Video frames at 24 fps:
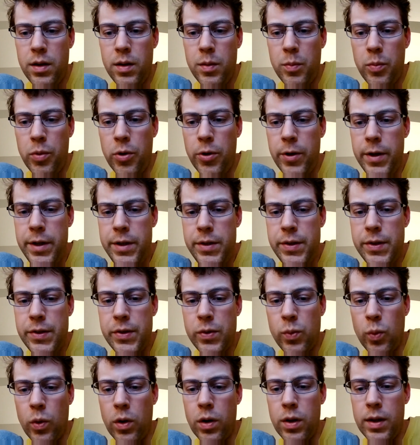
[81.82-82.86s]
Priests
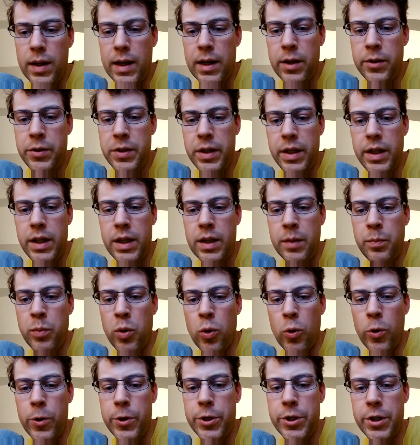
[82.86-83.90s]
were allowed to eat a
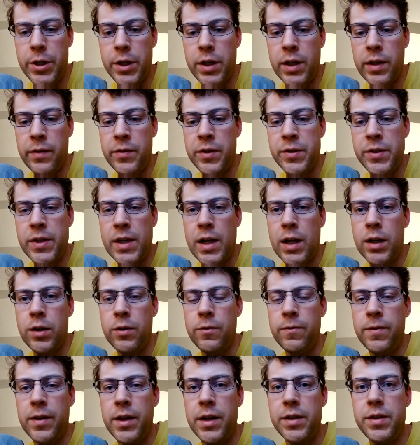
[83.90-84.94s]
portion of the
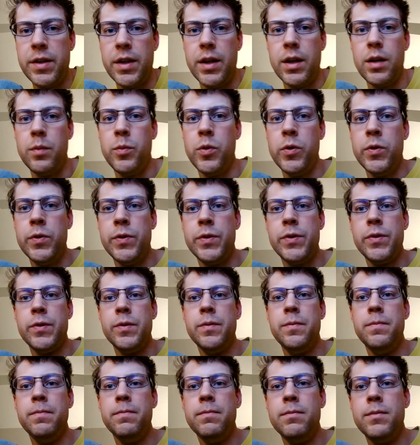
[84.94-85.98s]
sacrifice animals.
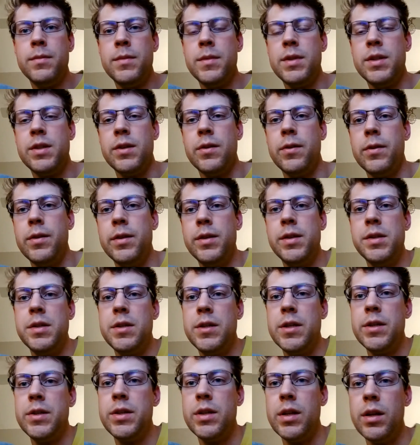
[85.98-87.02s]
So this is
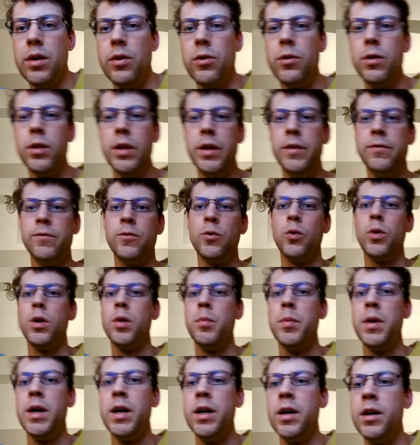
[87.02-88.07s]
just an early
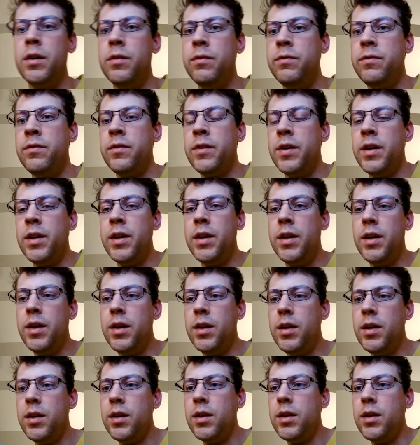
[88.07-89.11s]
form of,
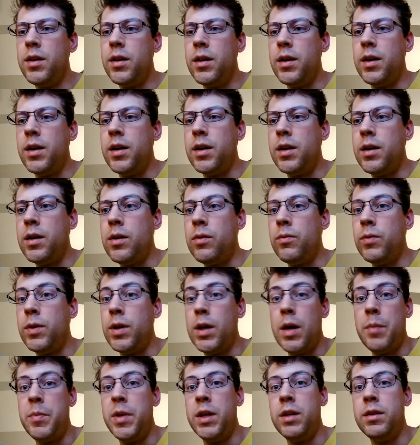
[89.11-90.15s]

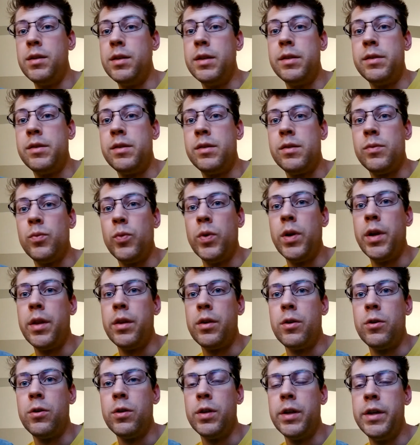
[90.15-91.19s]
it's one of the
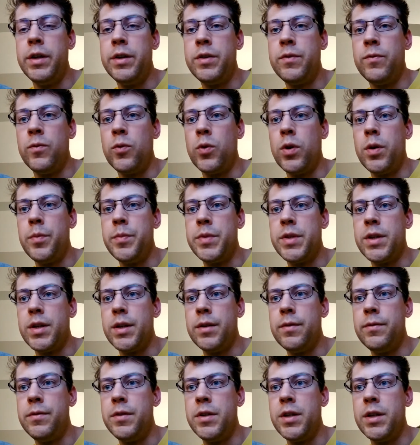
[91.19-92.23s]
earliest forms
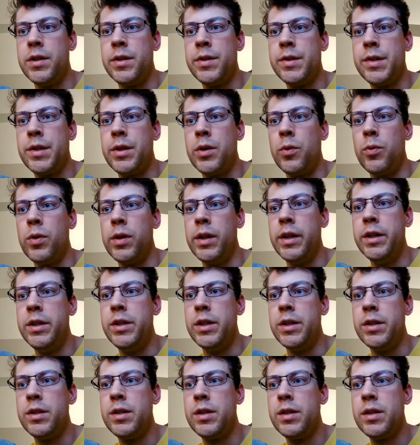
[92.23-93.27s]
of just the
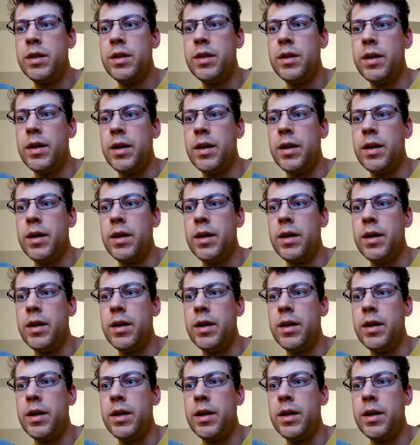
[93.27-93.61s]
religious